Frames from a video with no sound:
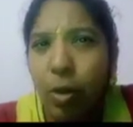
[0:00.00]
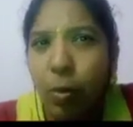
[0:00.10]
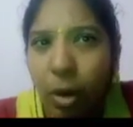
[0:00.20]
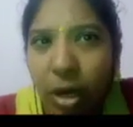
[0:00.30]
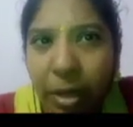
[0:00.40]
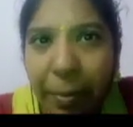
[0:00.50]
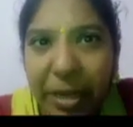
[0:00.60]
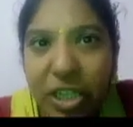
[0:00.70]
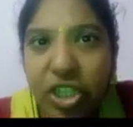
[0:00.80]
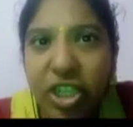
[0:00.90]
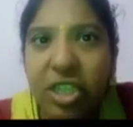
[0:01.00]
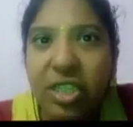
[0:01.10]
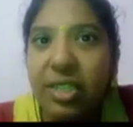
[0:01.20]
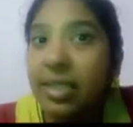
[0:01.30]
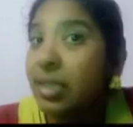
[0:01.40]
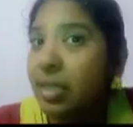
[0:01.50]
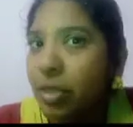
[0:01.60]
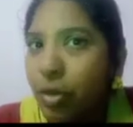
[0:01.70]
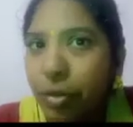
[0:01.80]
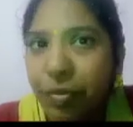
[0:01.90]
What are the pictures?
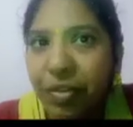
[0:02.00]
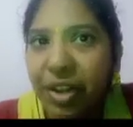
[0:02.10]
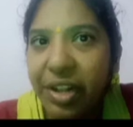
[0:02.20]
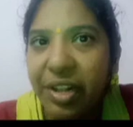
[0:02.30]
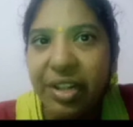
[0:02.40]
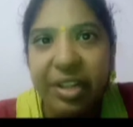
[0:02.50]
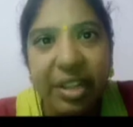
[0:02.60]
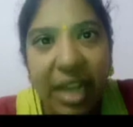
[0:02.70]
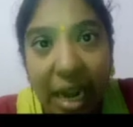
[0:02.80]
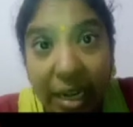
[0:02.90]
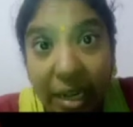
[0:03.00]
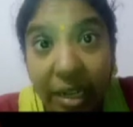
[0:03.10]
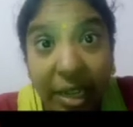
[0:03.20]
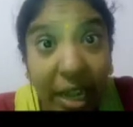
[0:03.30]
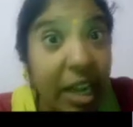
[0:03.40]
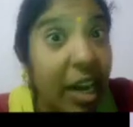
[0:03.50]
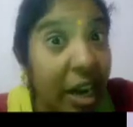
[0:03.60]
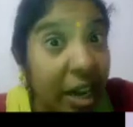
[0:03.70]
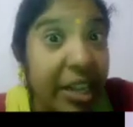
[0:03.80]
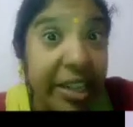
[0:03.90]
Do you feel that they are
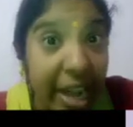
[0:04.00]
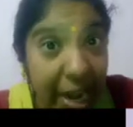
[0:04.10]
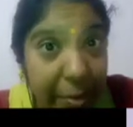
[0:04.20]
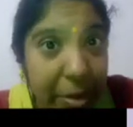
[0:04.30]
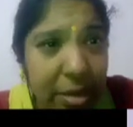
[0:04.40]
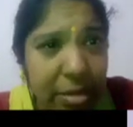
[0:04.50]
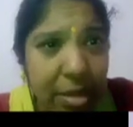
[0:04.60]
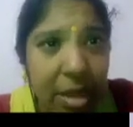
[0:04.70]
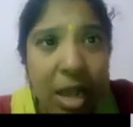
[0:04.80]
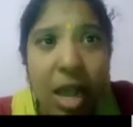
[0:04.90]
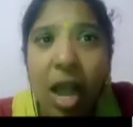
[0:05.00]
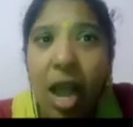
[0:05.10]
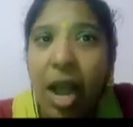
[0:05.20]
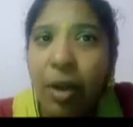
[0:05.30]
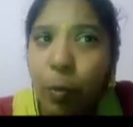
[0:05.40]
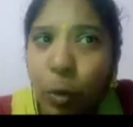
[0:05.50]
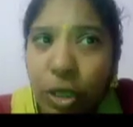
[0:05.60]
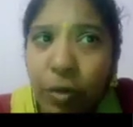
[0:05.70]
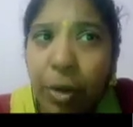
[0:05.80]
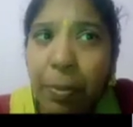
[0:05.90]
hurting the animals? And
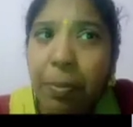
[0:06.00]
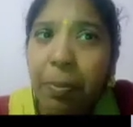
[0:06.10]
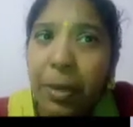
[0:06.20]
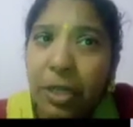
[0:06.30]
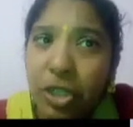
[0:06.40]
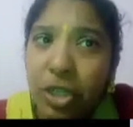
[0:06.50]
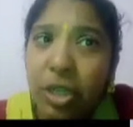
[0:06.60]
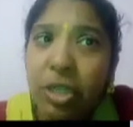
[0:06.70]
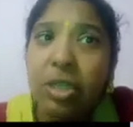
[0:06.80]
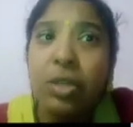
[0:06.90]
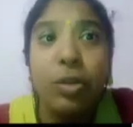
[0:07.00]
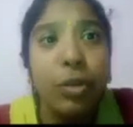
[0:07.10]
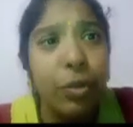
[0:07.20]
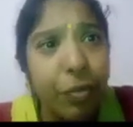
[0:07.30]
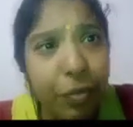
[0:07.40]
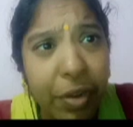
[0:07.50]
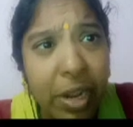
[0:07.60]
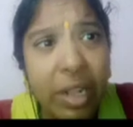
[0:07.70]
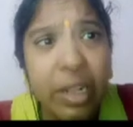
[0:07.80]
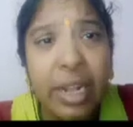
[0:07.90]
whichever pictures do you
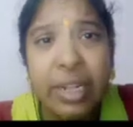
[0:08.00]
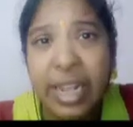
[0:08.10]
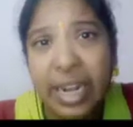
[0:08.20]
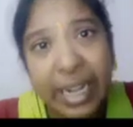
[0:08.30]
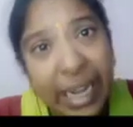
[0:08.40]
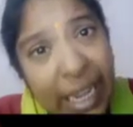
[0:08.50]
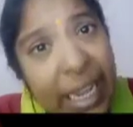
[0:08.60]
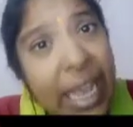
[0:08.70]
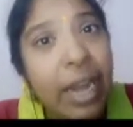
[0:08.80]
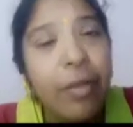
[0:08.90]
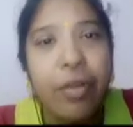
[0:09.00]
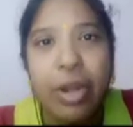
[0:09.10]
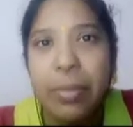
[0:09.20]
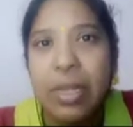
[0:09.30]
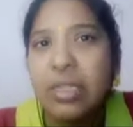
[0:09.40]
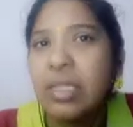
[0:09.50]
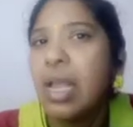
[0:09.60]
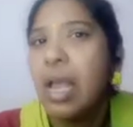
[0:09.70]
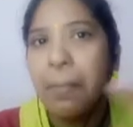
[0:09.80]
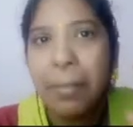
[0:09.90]
feel that they are taking care of animals,
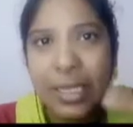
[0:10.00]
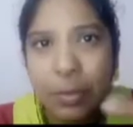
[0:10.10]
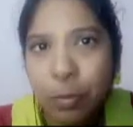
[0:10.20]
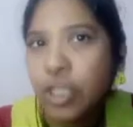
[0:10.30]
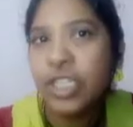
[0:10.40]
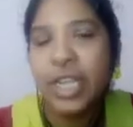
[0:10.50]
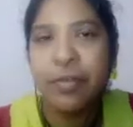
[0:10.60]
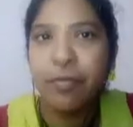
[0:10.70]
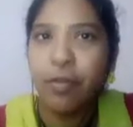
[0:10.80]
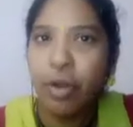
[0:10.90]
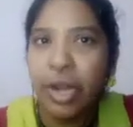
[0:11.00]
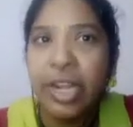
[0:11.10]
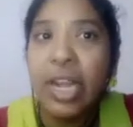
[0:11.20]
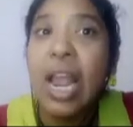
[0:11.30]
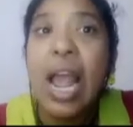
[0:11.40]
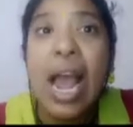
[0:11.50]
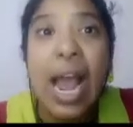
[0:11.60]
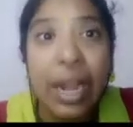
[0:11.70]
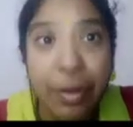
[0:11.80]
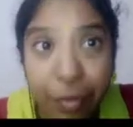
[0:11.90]
please put a tick for it.
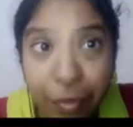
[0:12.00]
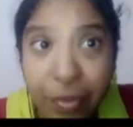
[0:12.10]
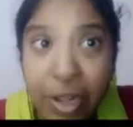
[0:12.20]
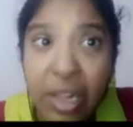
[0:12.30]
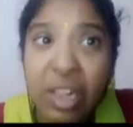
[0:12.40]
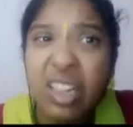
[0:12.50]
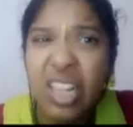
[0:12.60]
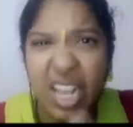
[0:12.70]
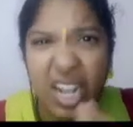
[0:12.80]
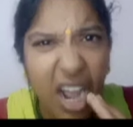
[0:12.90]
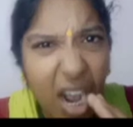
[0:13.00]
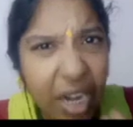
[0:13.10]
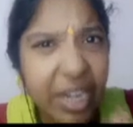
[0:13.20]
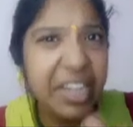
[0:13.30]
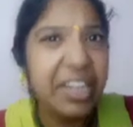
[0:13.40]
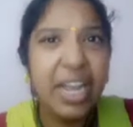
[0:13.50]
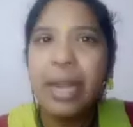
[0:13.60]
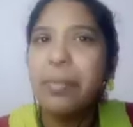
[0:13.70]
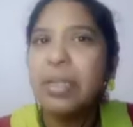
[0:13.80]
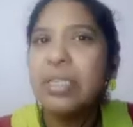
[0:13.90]
And if you feel they are hurting the
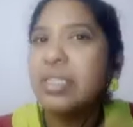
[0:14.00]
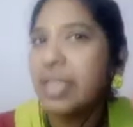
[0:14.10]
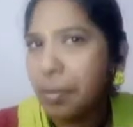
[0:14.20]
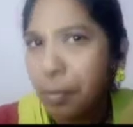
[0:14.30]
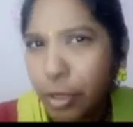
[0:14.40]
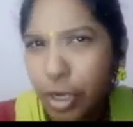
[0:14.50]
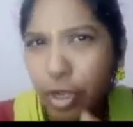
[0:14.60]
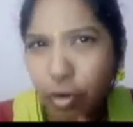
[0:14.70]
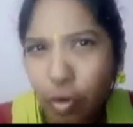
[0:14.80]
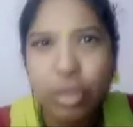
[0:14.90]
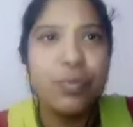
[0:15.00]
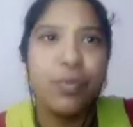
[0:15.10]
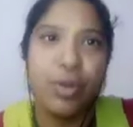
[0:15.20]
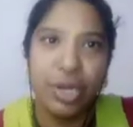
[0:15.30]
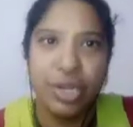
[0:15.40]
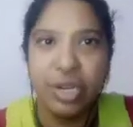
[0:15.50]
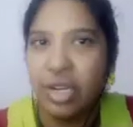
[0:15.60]
animals, then put a cross for it.